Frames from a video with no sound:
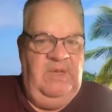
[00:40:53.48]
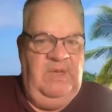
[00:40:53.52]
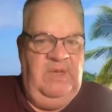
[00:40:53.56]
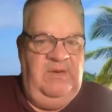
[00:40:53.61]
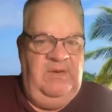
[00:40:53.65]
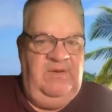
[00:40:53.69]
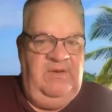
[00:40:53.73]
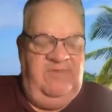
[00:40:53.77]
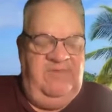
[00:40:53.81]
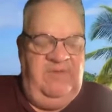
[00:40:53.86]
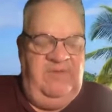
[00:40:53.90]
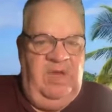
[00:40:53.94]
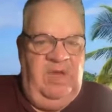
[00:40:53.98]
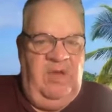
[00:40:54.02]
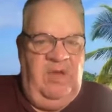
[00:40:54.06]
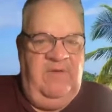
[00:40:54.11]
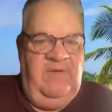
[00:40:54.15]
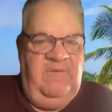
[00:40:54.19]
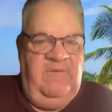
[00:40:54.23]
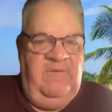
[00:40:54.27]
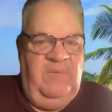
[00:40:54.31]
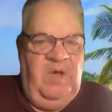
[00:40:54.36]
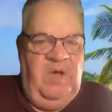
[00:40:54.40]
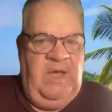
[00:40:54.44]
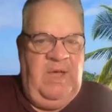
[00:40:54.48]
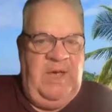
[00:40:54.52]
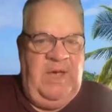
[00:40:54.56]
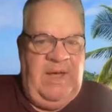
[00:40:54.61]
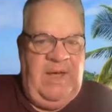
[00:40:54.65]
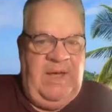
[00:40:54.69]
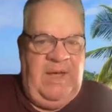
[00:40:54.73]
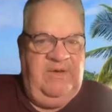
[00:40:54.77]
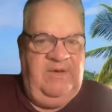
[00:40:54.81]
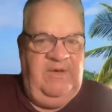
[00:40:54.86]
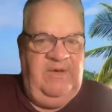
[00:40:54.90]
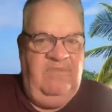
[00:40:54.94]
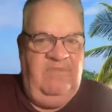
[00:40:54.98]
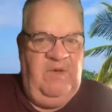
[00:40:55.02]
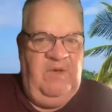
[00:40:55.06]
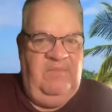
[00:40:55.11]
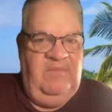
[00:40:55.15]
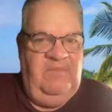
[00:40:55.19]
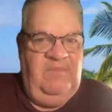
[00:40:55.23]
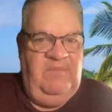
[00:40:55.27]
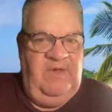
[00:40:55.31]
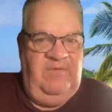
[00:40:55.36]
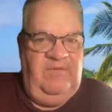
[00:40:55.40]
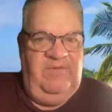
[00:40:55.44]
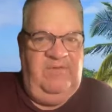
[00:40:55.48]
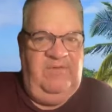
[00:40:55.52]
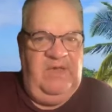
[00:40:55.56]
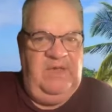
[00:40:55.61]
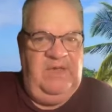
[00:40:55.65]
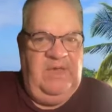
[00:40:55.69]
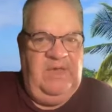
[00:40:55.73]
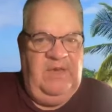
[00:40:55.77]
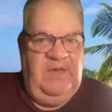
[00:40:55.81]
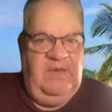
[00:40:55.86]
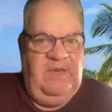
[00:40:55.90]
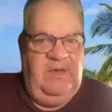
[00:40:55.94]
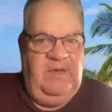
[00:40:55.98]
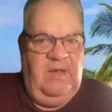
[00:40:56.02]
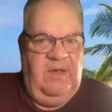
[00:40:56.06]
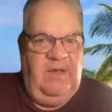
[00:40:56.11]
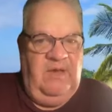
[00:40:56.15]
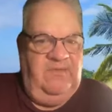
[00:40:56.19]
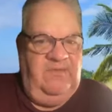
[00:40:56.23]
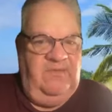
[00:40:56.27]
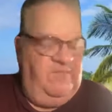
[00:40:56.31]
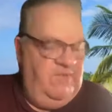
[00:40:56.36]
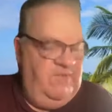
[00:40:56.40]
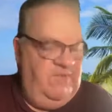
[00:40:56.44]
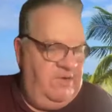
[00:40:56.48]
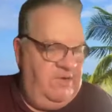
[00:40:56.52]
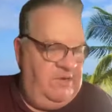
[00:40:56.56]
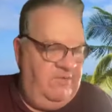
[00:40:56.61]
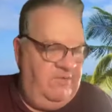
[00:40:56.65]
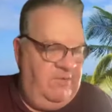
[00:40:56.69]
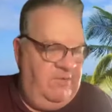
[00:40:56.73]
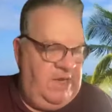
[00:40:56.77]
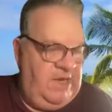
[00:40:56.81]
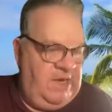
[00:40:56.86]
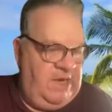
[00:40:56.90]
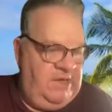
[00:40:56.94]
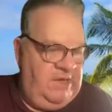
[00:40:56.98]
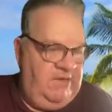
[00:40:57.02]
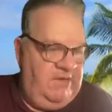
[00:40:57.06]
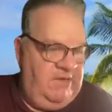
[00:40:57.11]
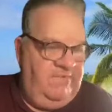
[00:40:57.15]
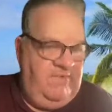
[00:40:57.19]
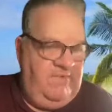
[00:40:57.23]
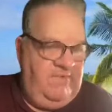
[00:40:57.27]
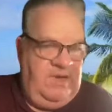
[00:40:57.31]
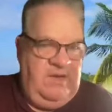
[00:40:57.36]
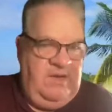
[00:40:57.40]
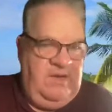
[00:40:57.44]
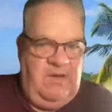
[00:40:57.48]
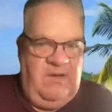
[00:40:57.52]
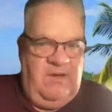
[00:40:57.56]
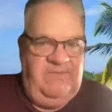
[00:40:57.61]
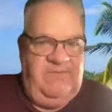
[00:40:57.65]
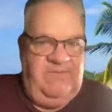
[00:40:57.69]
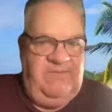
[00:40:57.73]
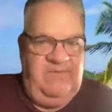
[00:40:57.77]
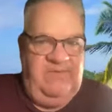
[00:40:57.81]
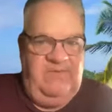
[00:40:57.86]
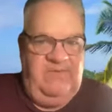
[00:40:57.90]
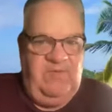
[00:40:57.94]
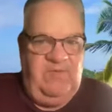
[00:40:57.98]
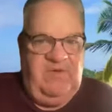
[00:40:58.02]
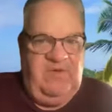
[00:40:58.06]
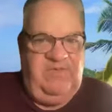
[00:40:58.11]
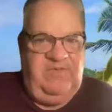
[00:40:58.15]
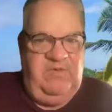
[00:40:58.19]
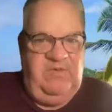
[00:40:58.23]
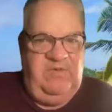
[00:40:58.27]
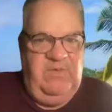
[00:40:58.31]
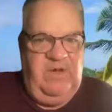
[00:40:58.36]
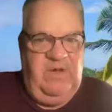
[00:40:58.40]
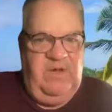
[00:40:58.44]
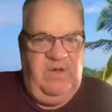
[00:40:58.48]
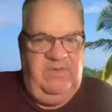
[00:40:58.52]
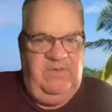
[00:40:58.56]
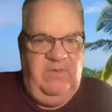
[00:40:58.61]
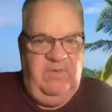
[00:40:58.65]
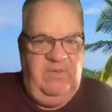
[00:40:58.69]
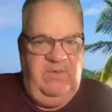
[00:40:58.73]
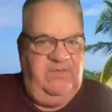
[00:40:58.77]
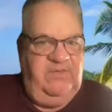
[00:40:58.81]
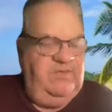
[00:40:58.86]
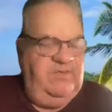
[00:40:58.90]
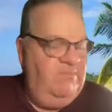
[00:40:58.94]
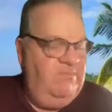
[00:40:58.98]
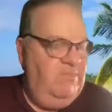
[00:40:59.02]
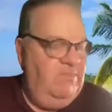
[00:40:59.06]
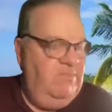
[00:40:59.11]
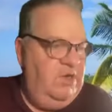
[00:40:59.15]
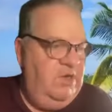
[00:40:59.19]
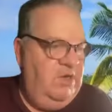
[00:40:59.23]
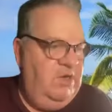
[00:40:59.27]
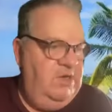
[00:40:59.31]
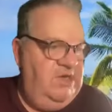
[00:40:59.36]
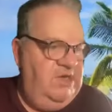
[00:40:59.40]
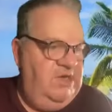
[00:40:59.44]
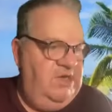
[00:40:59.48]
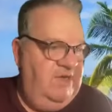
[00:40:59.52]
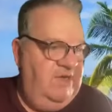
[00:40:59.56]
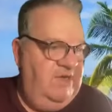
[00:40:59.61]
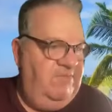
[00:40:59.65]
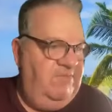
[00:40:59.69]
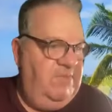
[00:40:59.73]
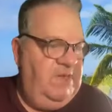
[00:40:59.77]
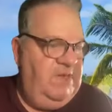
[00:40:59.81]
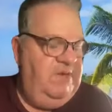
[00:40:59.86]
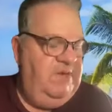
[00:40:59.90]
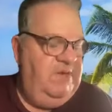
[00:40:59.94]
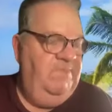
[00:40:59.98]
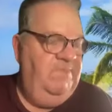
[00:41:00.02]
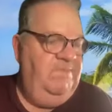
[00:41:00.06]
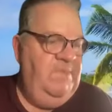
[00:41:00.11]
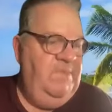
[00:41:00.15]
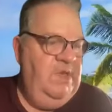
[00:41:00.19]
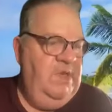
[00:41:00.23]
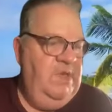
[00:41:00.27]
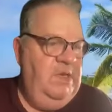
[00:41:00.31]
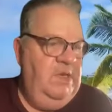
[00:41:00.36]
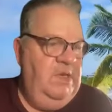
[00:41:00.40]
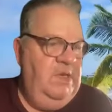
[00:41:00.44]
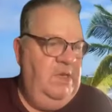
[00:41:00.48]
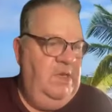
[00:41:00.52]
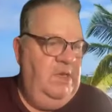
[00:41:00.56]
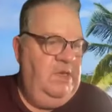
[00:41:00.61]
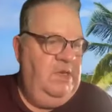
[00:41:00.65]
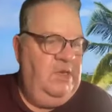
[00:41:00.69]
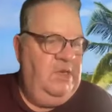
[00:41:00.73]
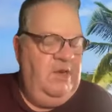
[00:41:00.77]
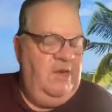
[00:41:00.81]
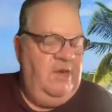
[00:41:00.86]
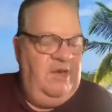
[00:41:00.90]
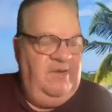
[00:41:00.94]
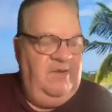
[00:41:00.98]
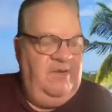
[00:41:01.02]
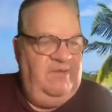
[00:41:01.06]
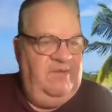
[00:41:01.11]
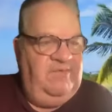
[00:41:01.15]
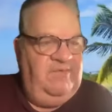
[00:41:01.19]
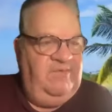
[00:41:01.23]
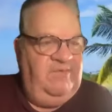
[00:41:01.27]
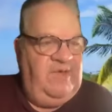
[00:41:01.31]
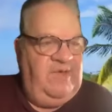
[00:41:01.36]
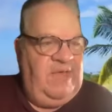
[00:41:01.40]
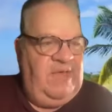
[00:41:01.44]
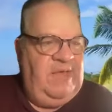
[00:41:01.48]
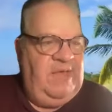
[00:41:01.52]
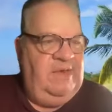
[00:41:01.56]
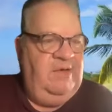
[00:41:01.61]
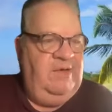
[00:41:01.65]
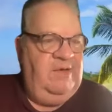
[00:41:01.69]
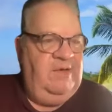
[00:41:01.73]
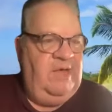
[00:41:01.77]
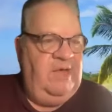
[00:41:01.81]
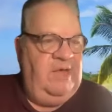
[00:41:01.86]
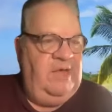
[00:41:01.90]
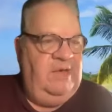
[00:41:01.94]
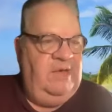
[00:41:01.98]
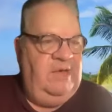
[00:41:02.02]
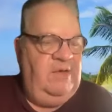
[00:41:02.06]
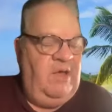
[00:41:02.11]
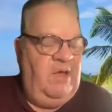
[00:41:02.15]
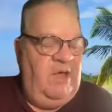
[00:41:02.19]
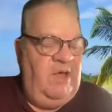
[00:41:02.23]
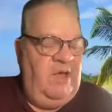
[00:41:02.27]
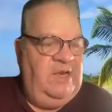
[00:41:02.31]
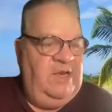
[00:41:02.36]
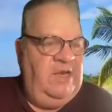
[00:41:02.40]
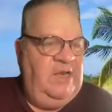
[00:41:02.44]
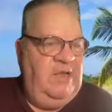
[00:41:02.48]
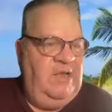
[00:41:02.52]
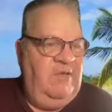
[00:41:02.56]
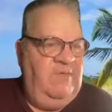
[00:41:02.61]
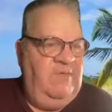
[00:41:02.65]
There's a lot of my heart in my music, and I was very creative, and I was expressing my thoughts and my ideas. But you got to understand, and I don't know